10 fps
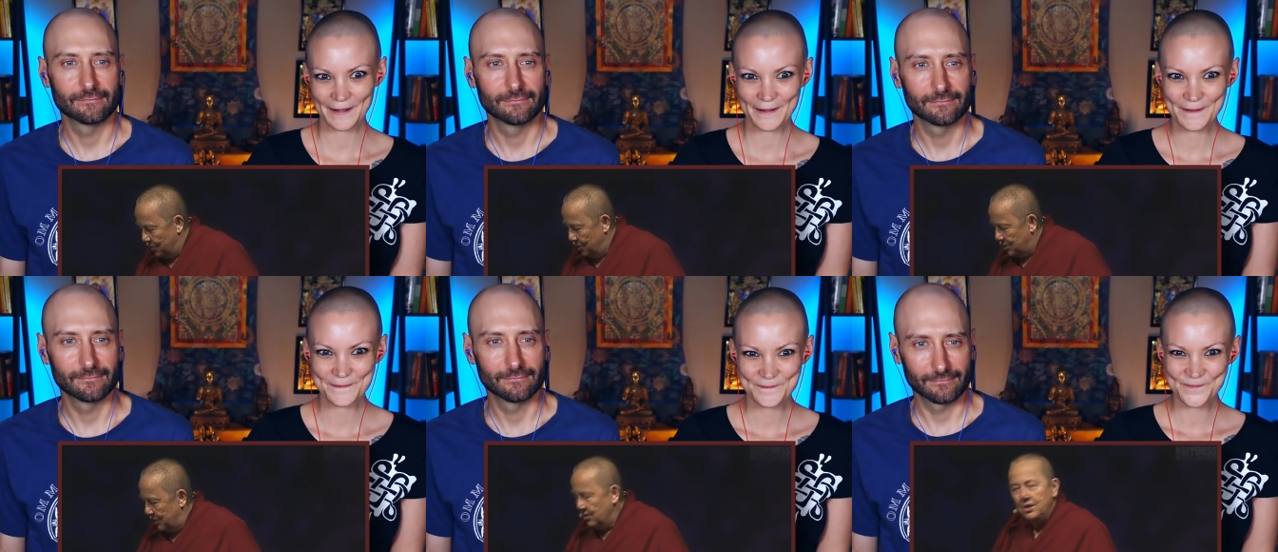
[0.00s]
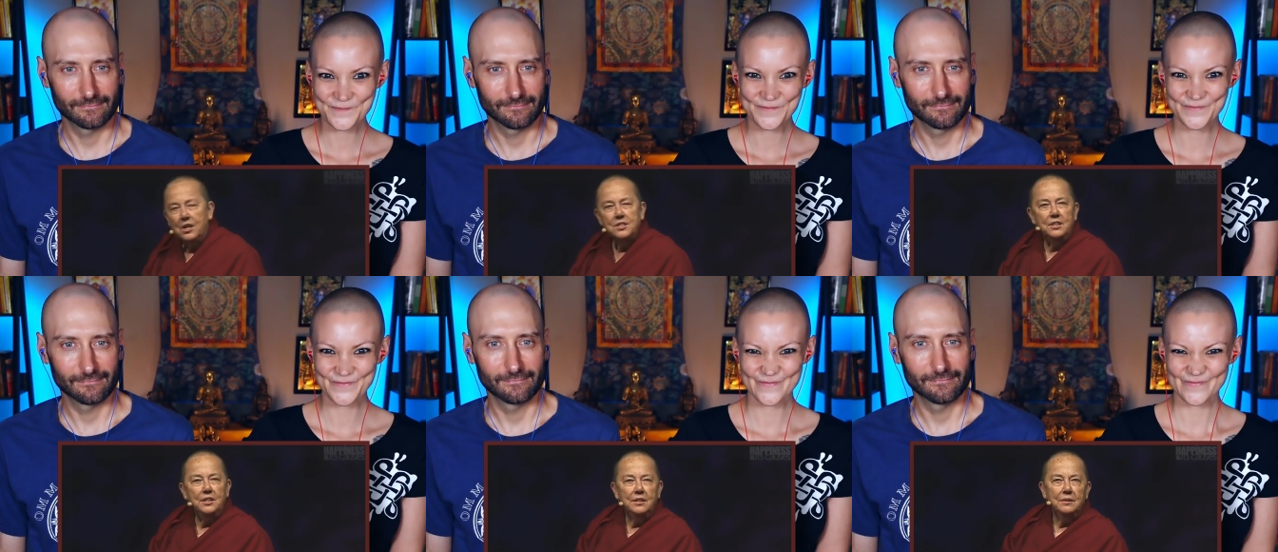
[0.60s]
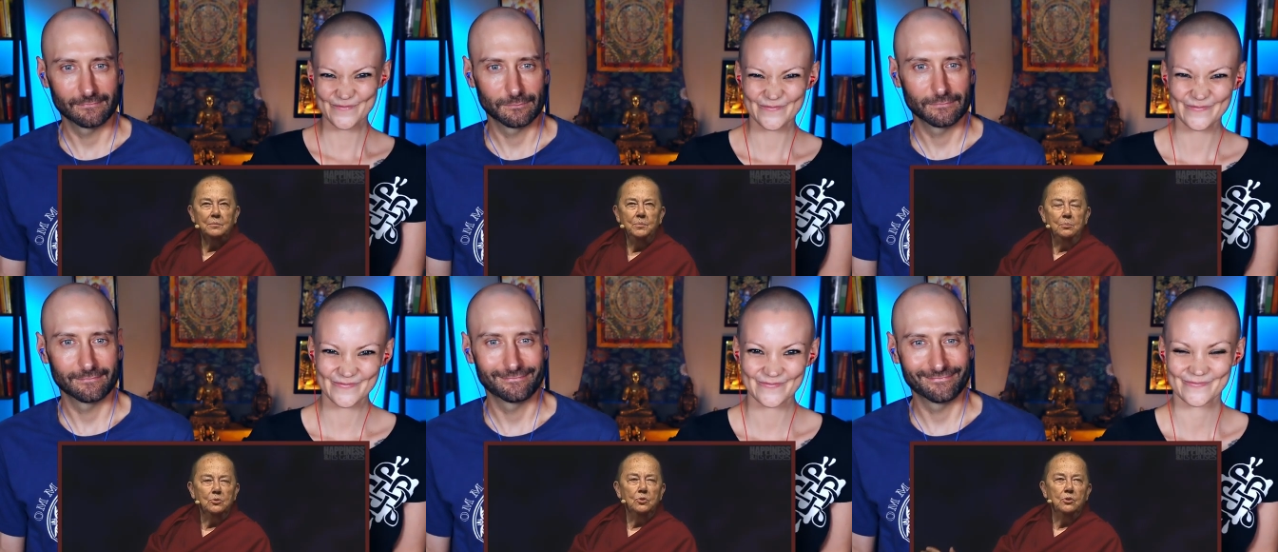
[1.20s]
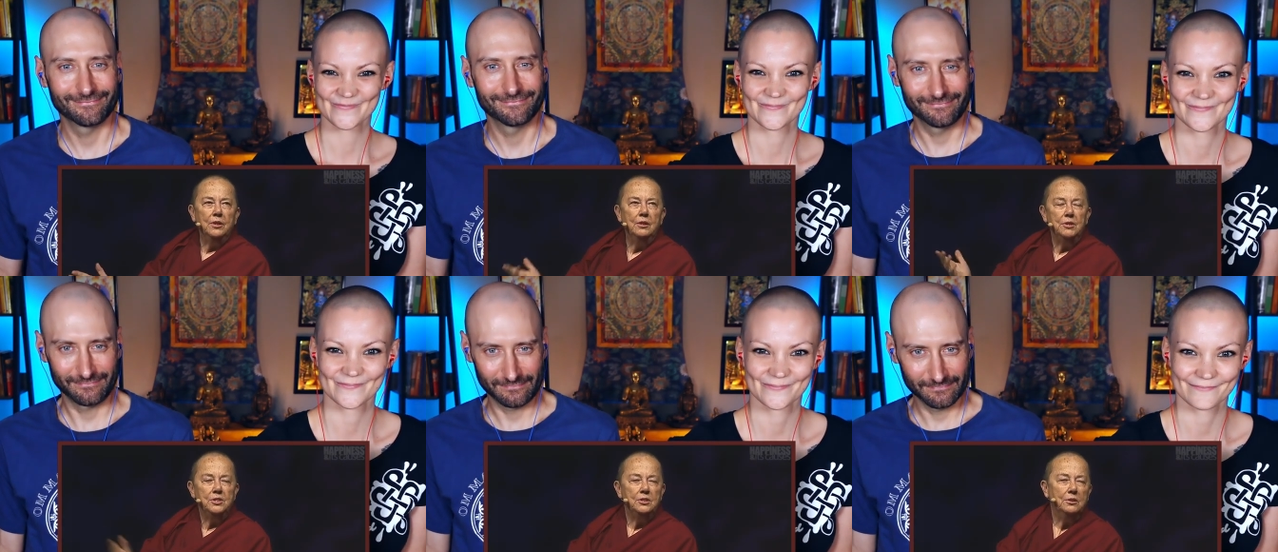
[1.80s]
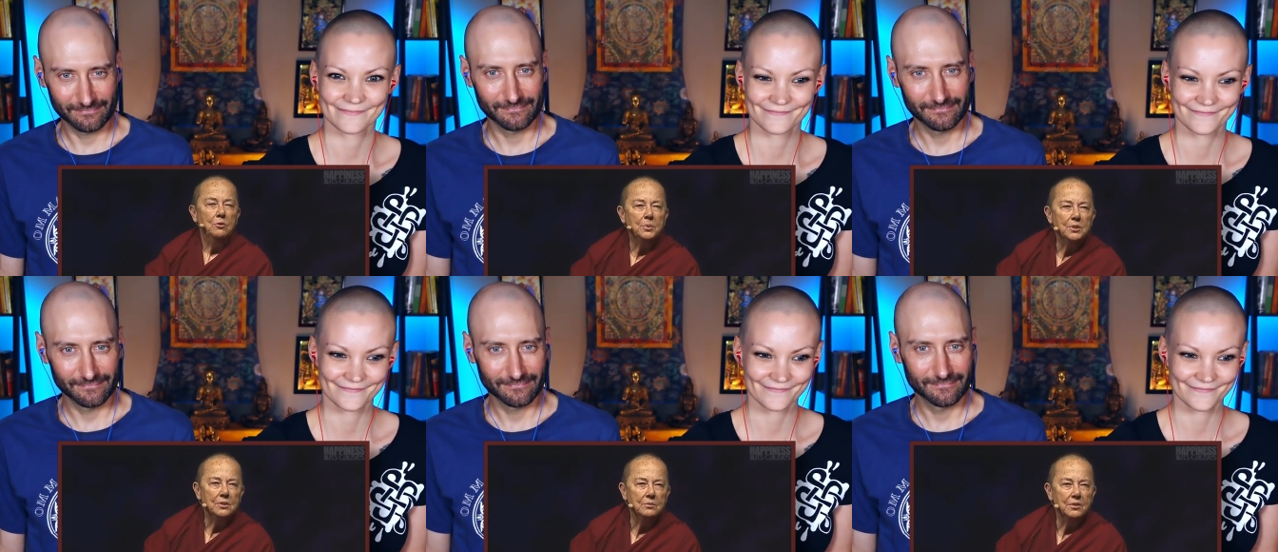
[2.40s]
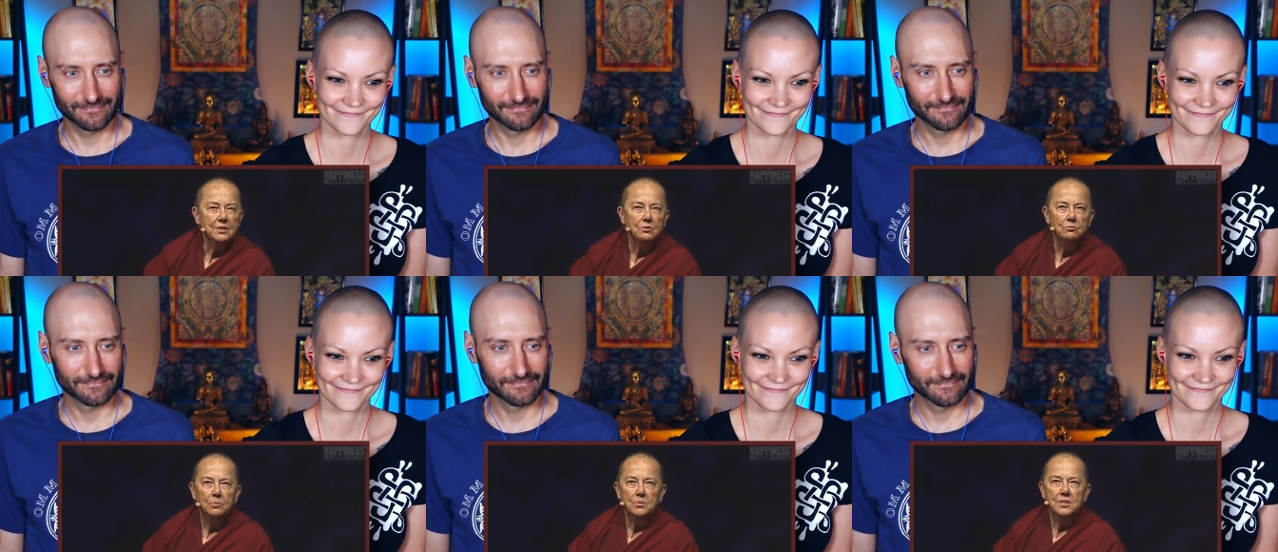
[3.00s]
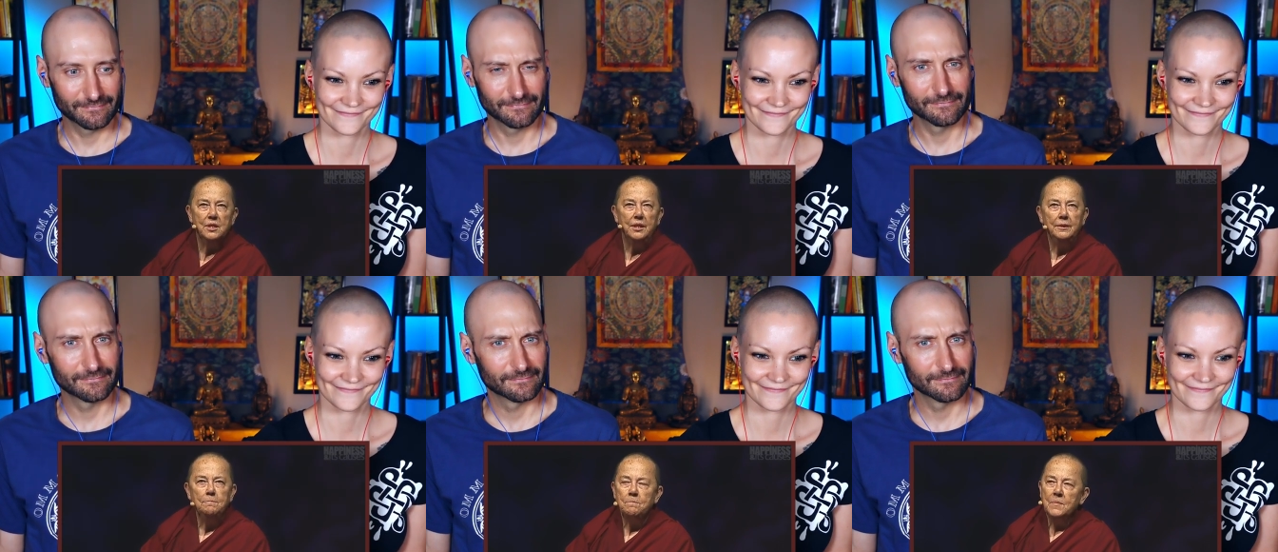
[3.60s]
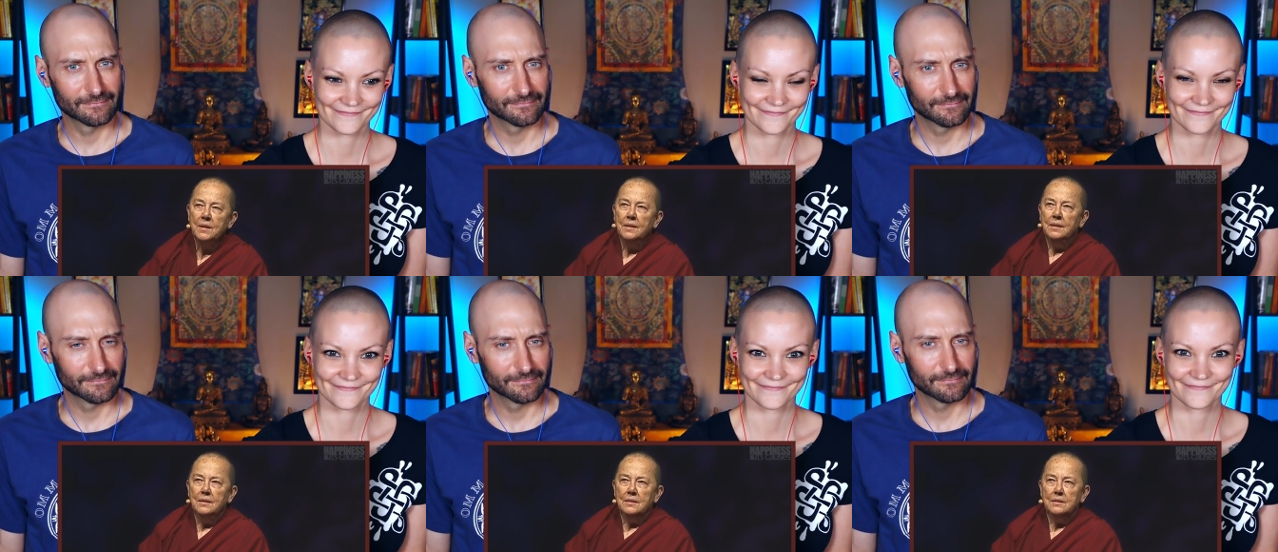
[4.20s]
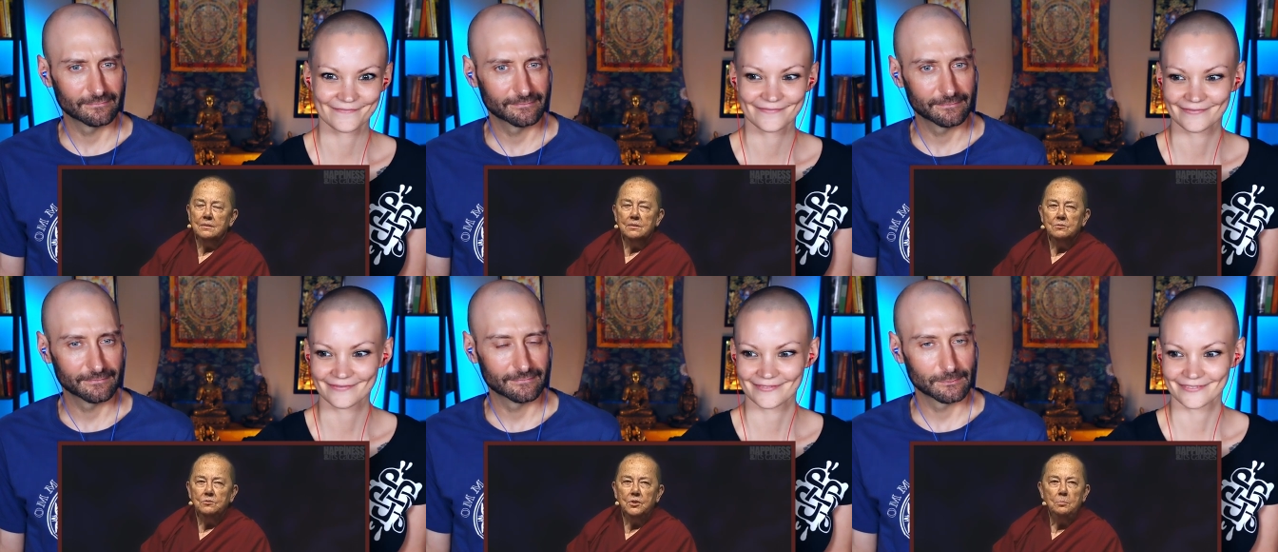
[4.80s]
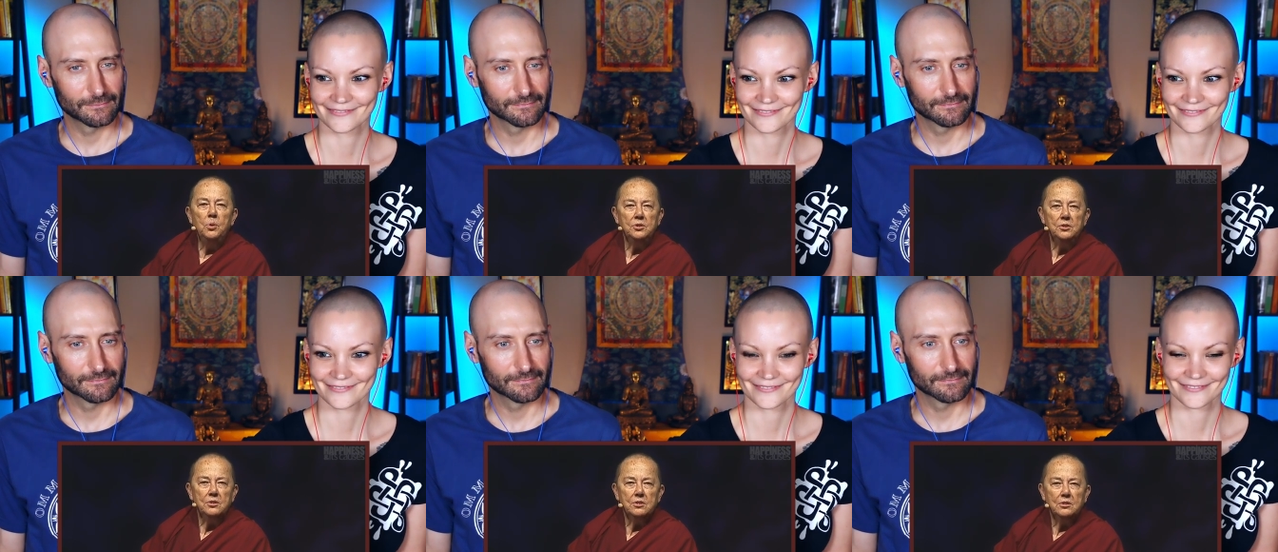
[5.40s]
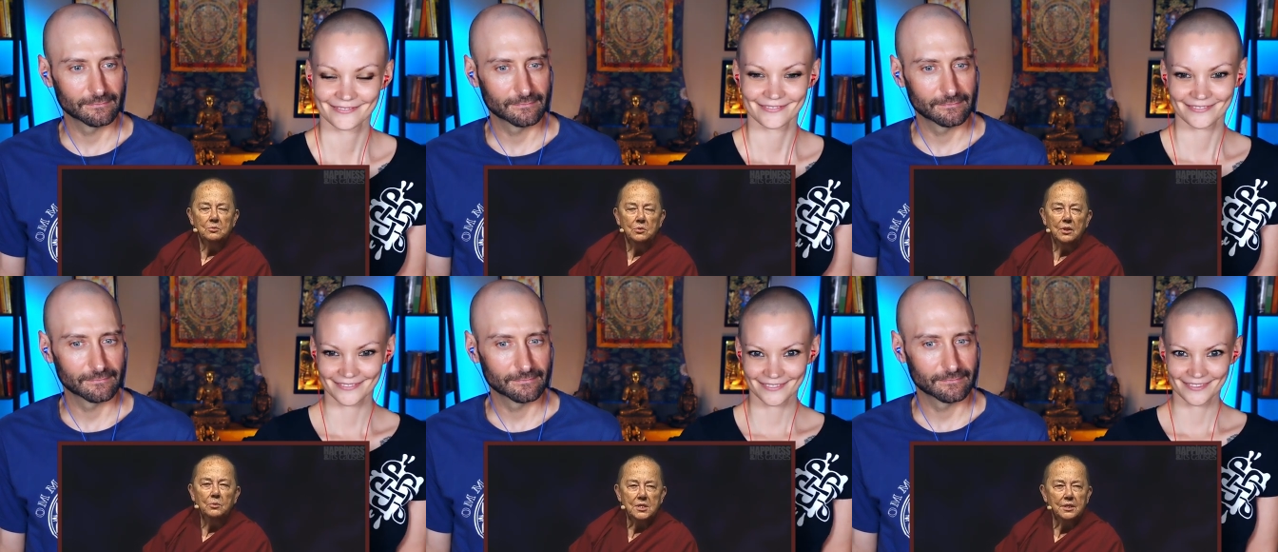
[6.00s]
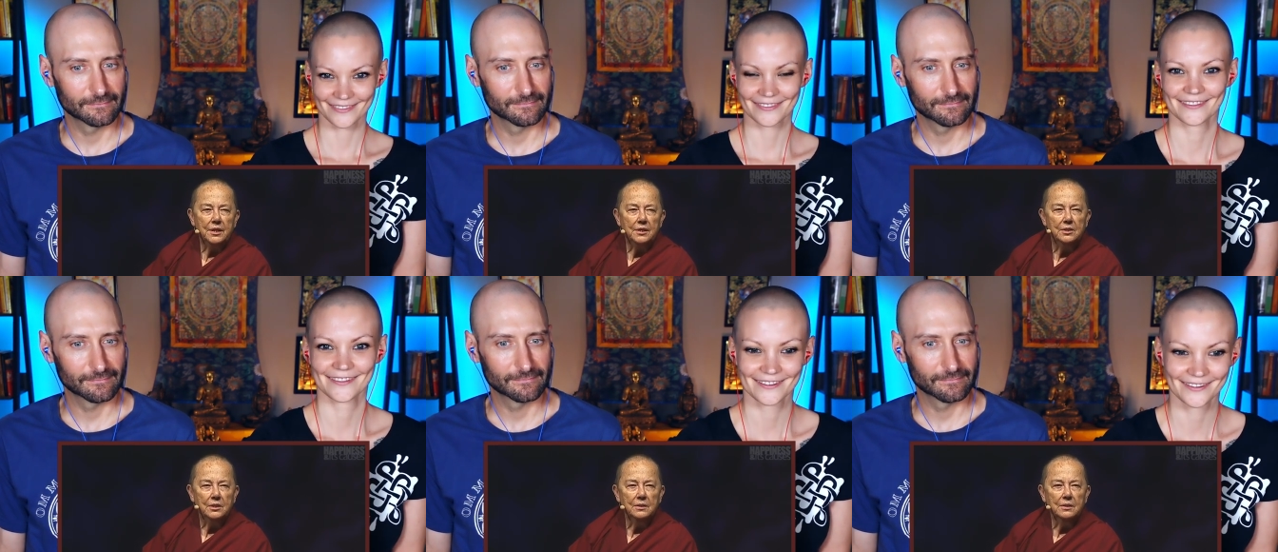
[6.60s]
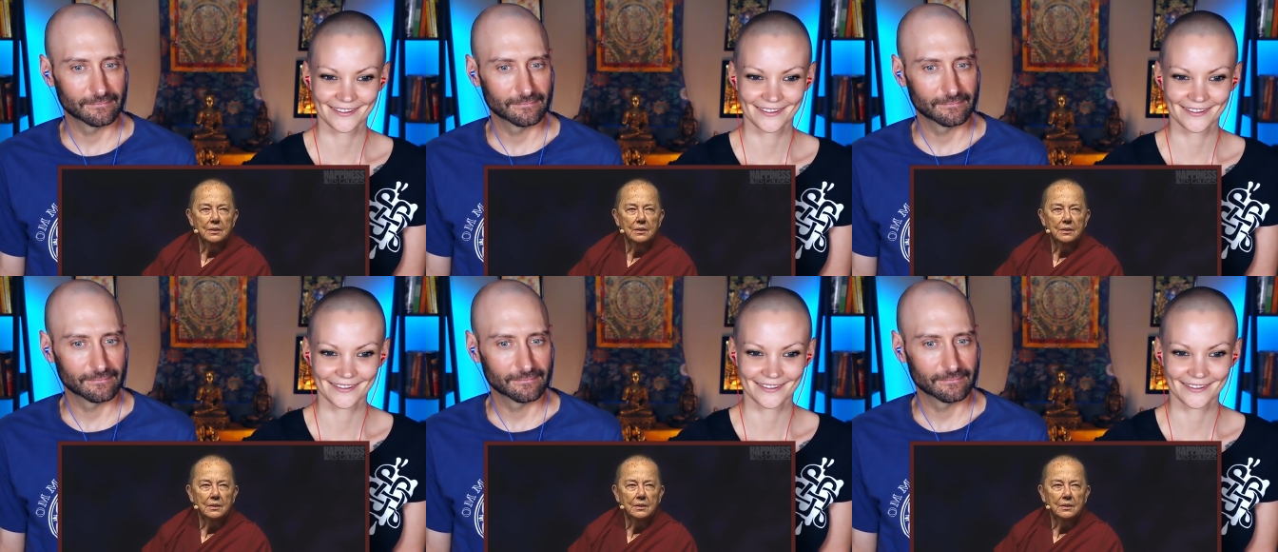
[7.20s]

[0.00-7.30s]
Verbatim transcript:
Speaker 1: Well, it's been very nice to hear people talking, Gretchen and Robert, and things that Robert was saying, very pertinent to what I want to say, actually.